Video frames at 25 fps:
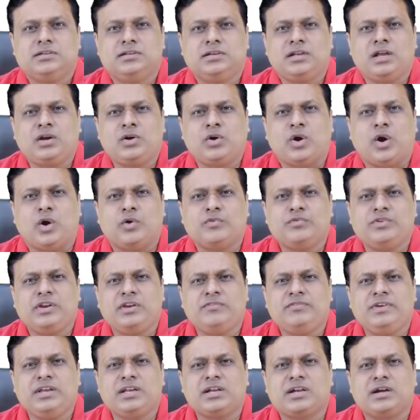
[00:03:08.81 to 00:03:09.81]
Now, how
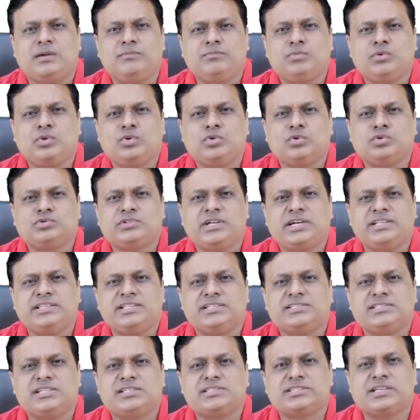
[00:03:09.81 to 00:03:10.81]
will we come to know that
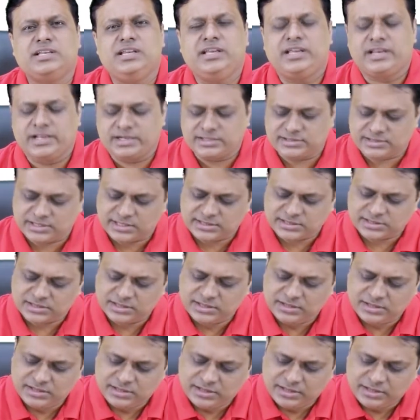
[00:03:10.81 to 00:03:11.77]
this is clear excess?